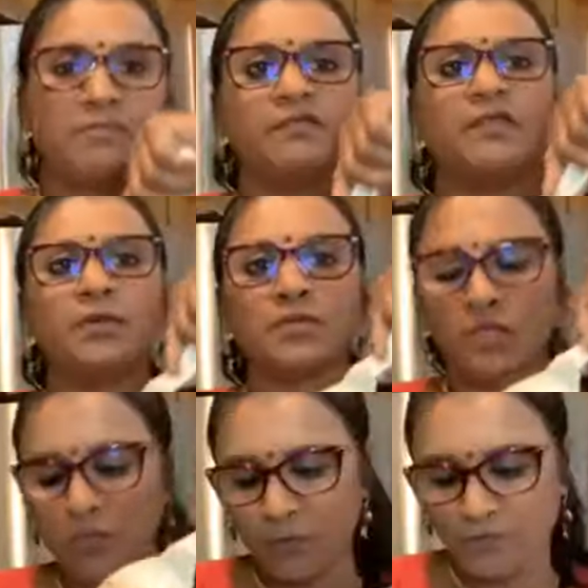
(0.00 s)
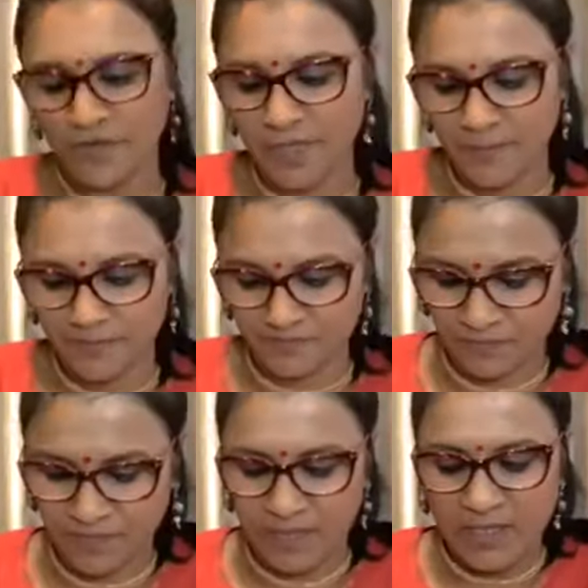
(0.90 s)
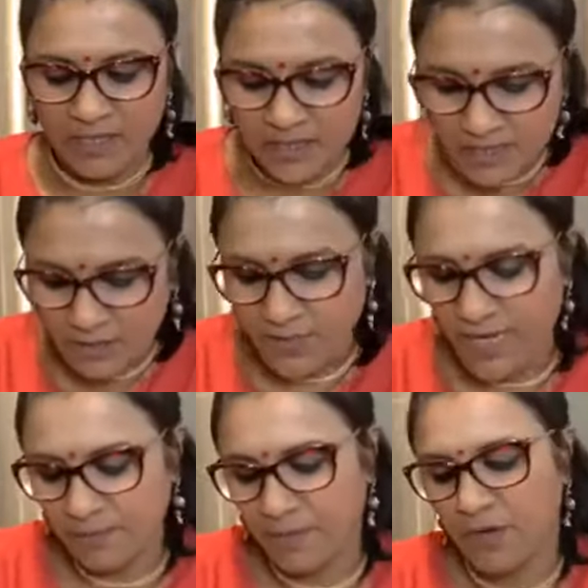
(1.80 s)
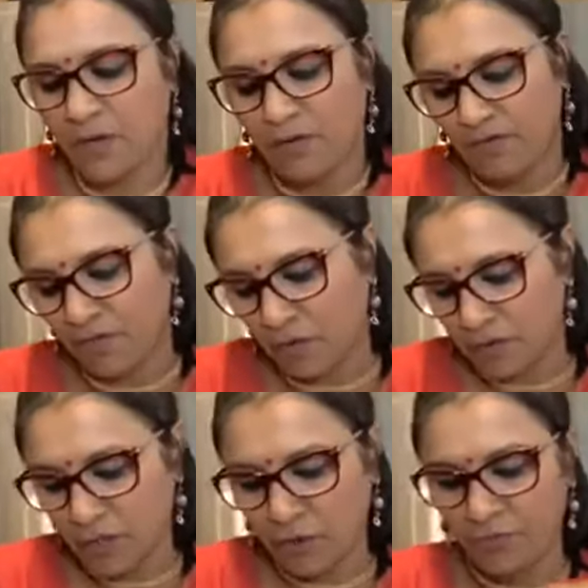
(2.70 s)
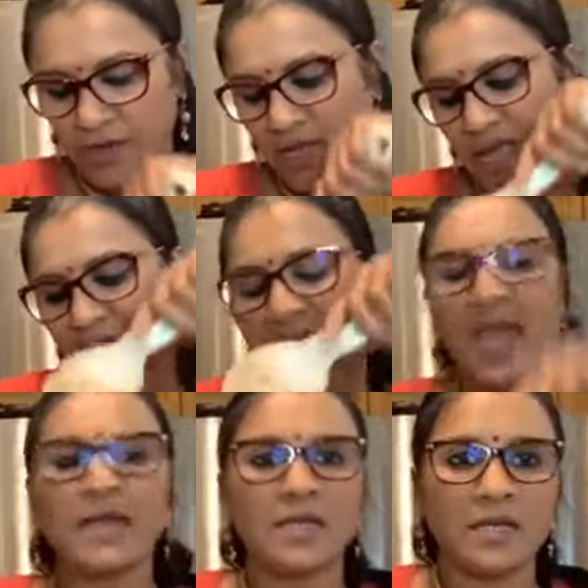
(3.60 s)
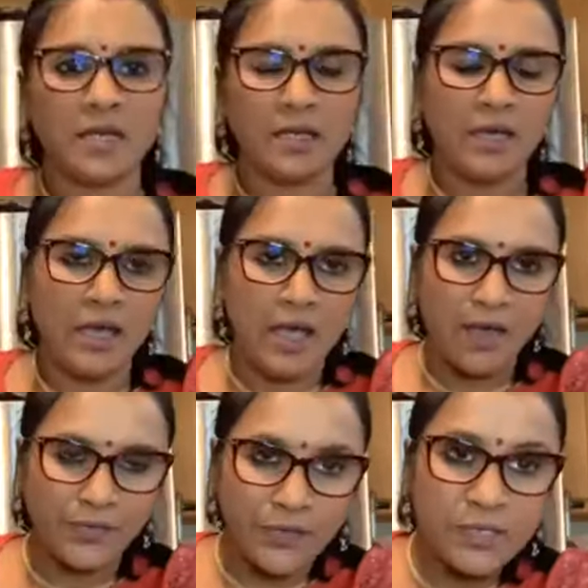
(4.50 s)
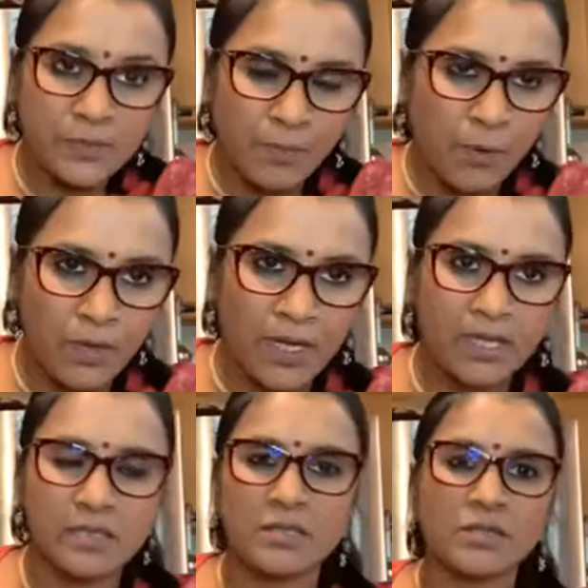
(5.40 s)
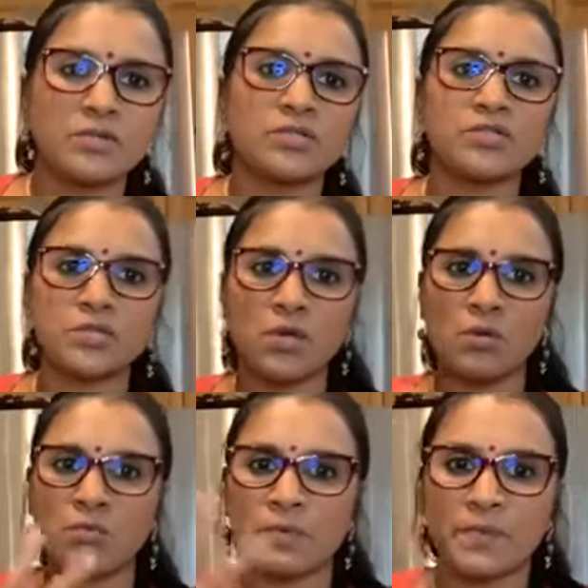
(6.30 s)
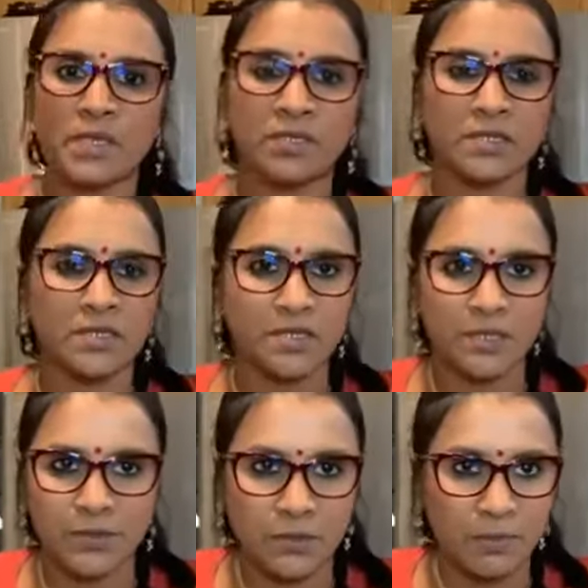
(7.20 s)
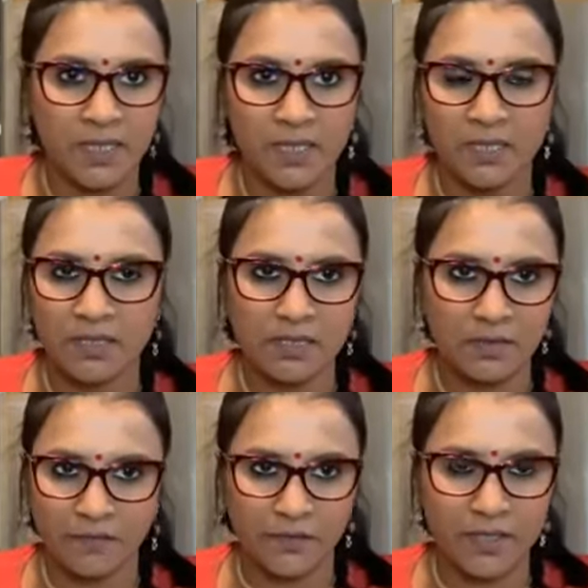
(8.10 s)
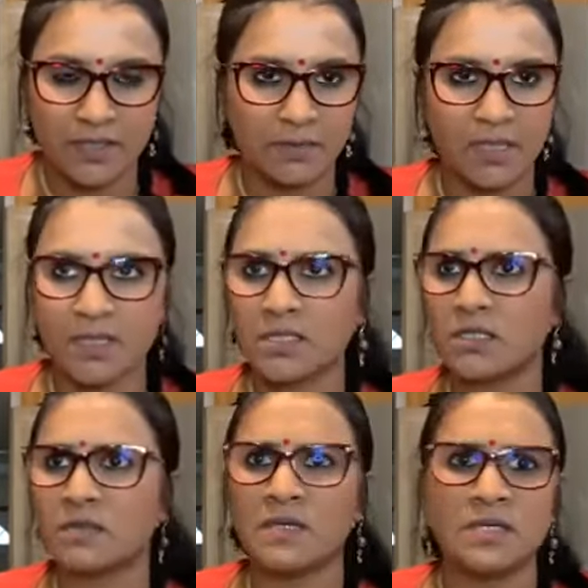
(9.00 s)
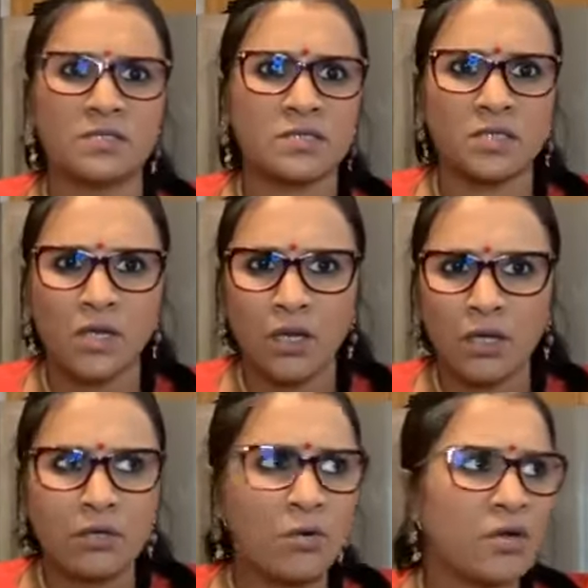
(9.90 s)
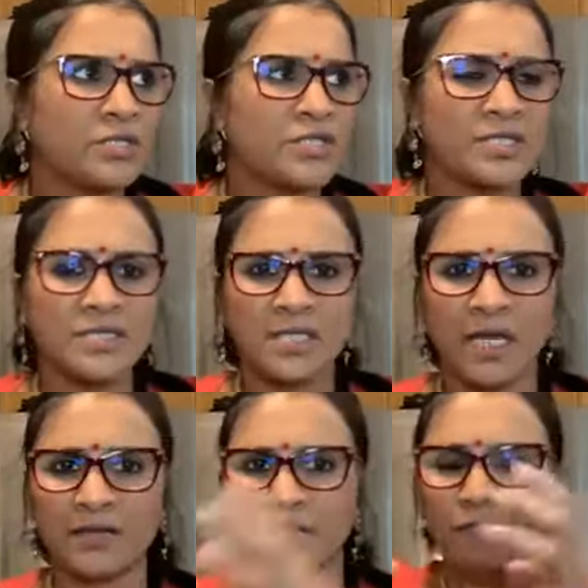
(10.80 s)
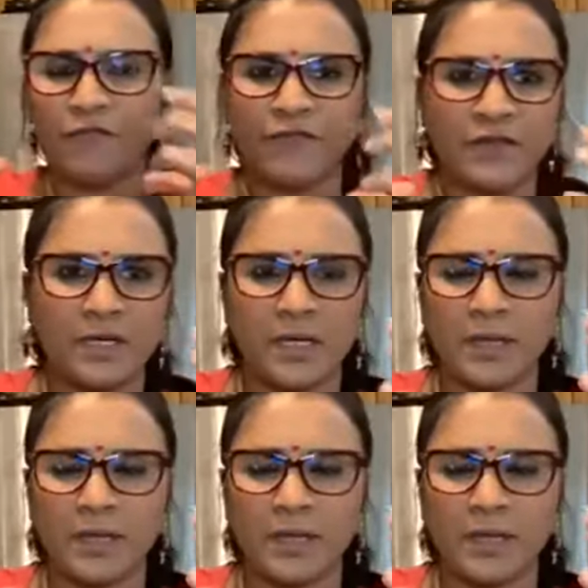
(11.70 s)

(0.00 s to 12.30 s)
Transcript: fold over, scrape, fold over. And at this point, the dough would be considerably different. I mean, it's gonna be this gorgeous kind of